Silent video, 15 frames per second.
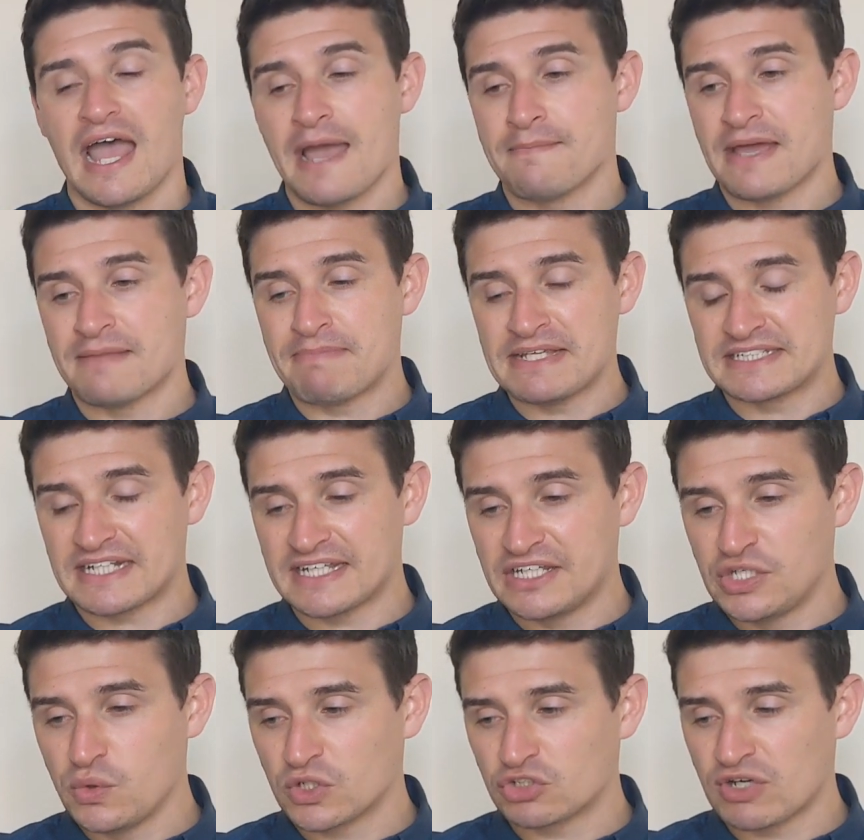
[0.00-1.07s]
And basically
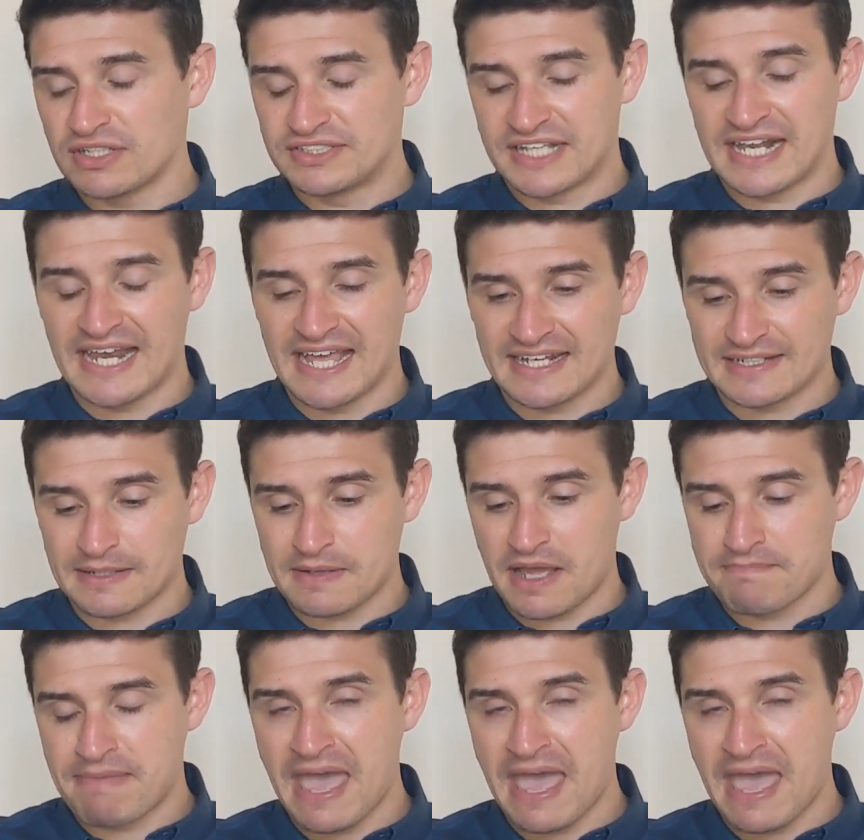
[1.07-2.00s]
you are trying to collect